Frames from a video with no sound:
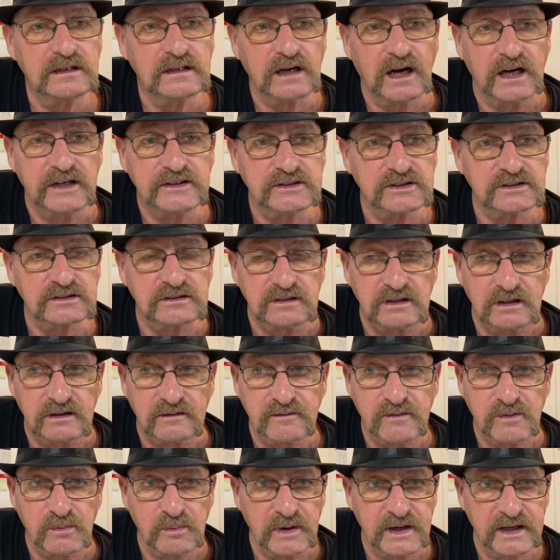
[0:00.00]
I just love
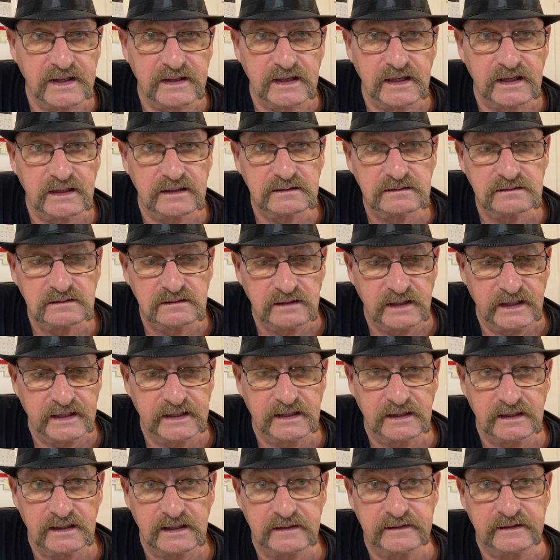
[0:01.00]
the way that laid
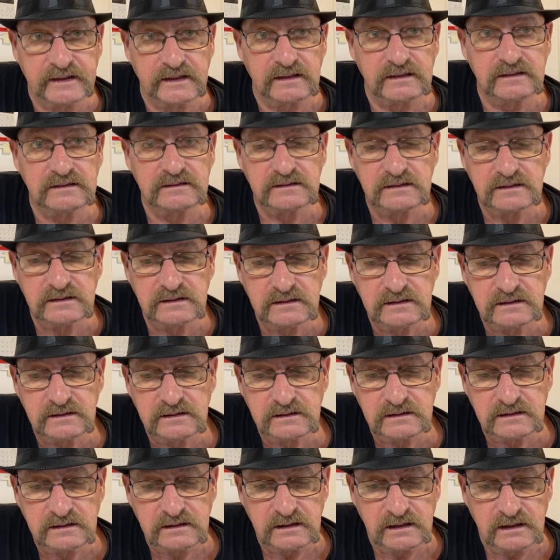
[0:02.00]
on there.
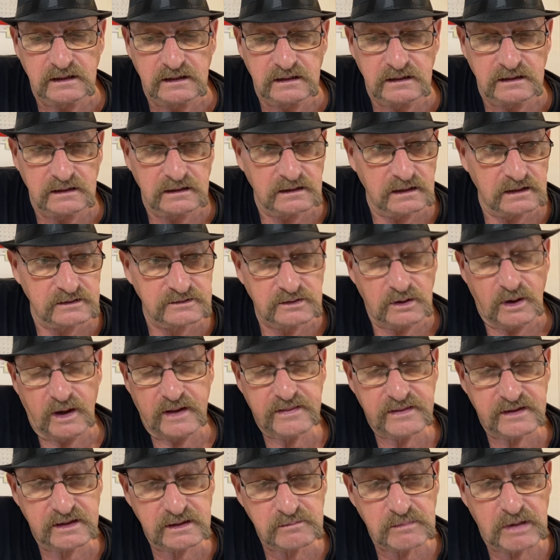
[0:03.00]
Yeah. So I
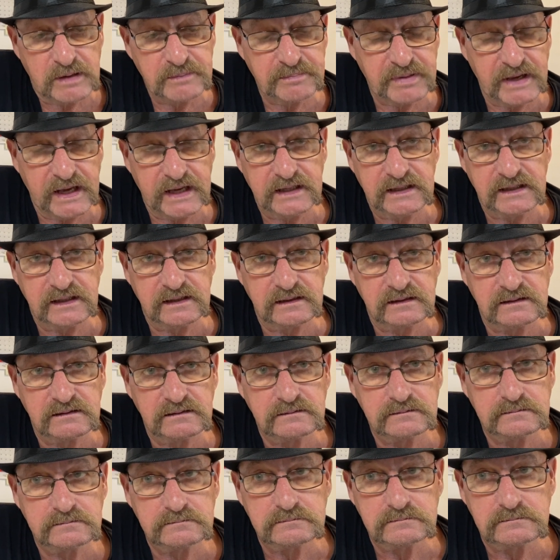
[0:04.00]
think my painting,
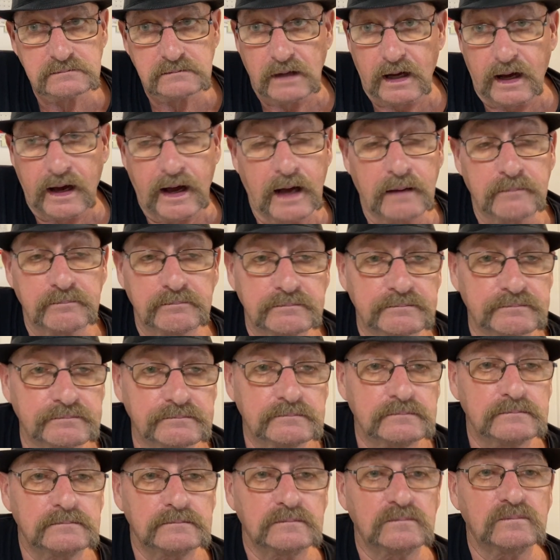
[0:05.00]
I'm
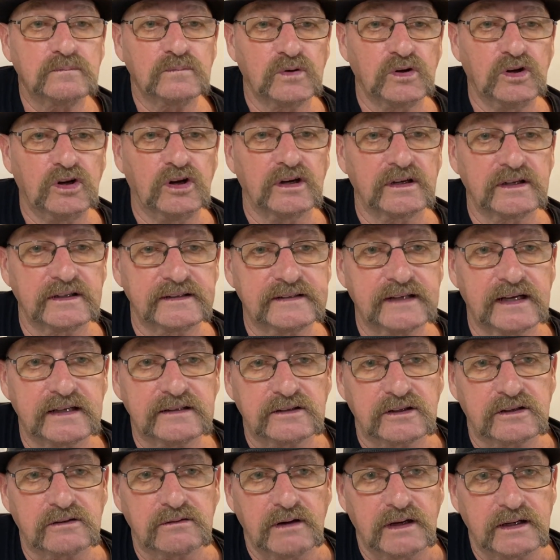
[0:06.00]
gonna take
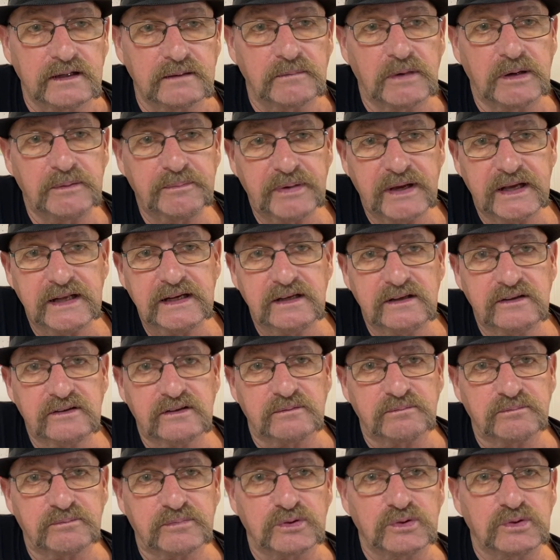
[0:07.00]
the credit. My painting's
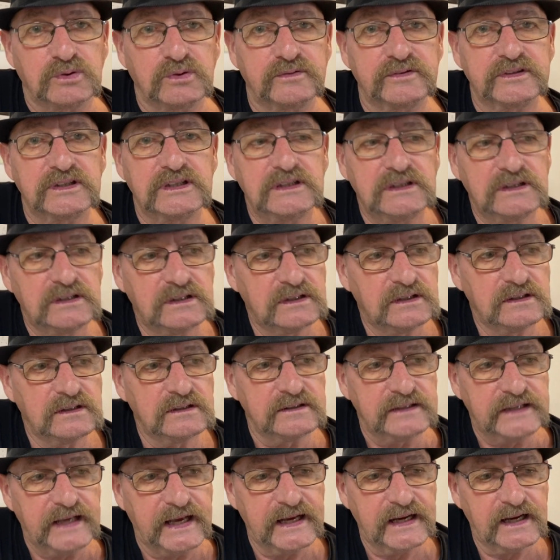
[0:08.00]
improved.
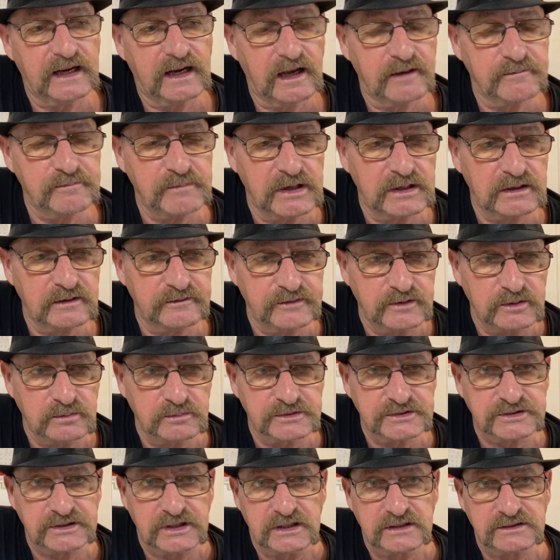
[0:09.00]
Yeah, I've made a few
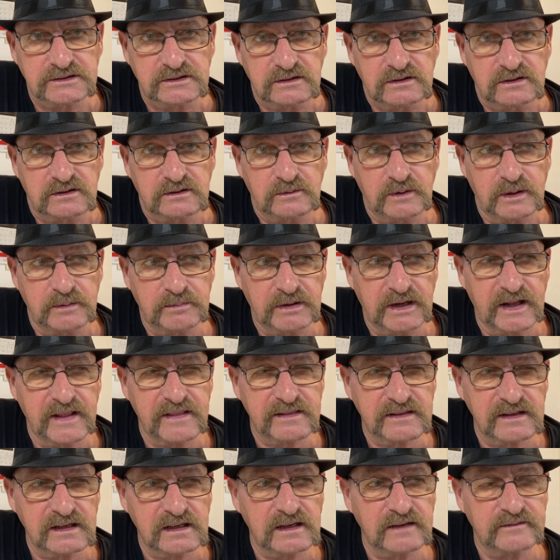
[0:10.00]
mistakes along the way, but I
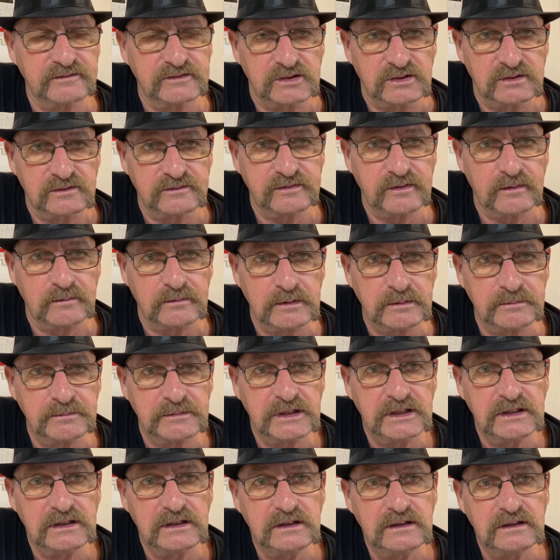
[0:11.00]
think I've learned from them.
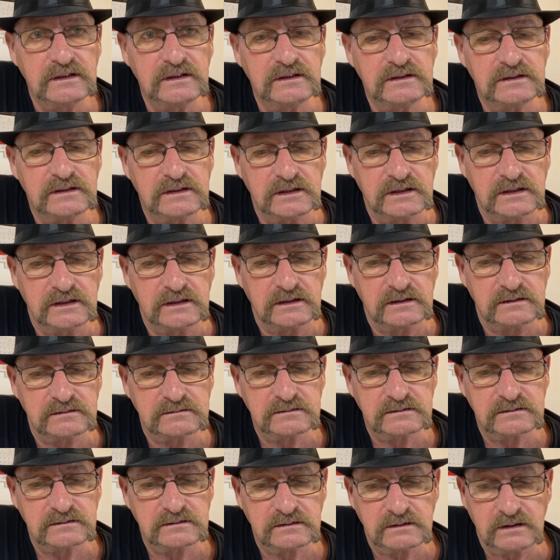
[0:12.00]
Uh,
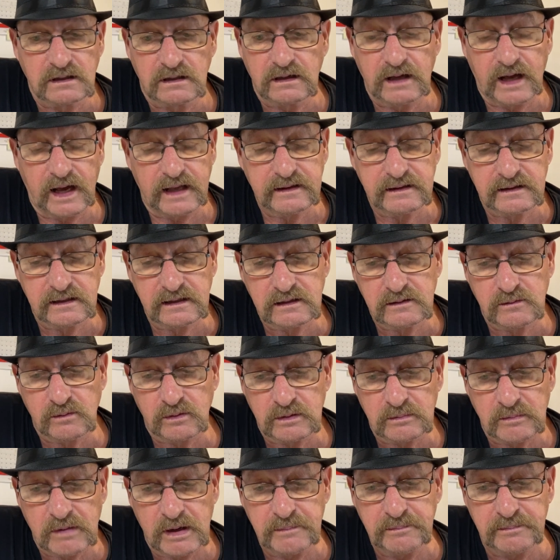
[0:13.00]
I think one
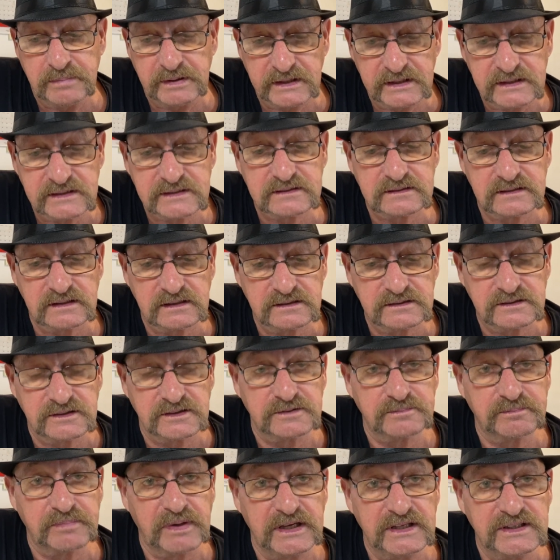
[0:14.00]
of my biggest things is
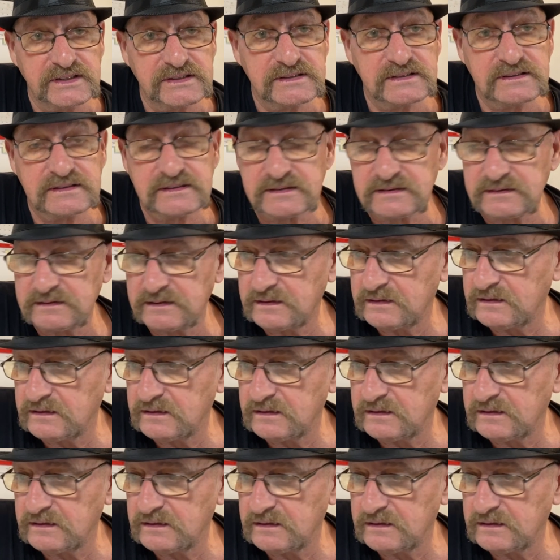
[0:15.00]
patience.